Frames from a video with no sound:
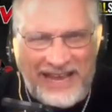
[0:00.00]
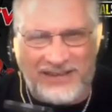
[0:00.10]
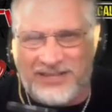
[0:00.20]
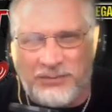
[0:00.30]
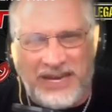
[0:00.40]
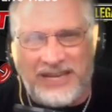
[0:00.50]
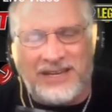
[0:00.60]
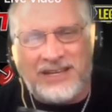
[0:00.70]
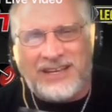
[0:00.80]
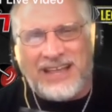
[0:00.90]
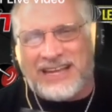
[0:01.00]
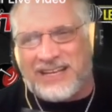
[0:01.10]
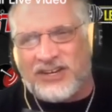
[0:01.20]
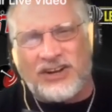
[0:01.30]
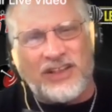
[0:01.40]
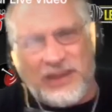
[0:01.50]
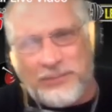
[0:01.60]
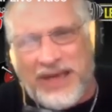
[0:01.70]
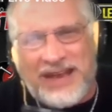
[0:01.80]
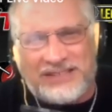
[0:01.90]
I don't, you know, like, to me,
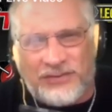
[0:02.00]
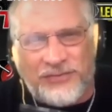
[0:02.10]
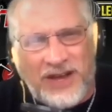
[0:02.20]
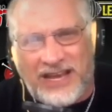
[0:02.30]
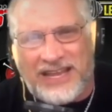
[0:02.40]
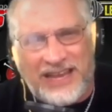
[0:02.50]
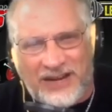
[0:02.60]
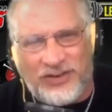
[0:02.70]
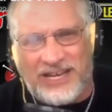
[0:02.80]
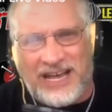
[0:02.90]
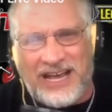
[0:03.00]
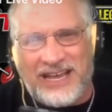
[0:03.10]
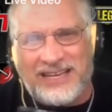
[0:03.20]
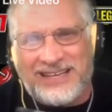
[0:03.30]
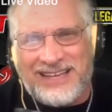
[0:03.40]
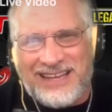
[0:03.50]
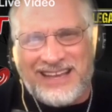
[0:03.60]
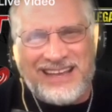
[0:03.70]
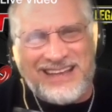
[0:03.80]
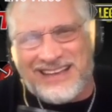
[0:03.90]
like a girl that bangs a fucking
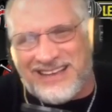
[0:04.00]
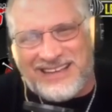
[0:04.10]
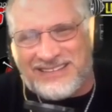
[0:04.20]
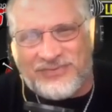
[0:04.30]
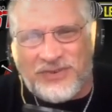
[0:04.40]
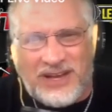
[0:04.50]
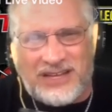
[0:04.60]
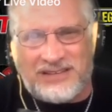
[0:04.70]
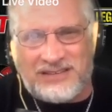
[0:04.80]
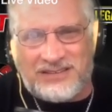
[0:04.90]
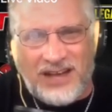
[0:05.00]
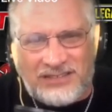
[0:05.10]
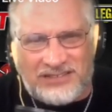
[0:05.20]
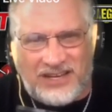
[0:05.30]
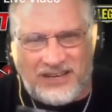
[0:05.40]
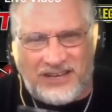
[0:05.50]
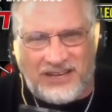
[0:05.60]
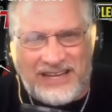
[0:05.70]
hairy guy, it's fucking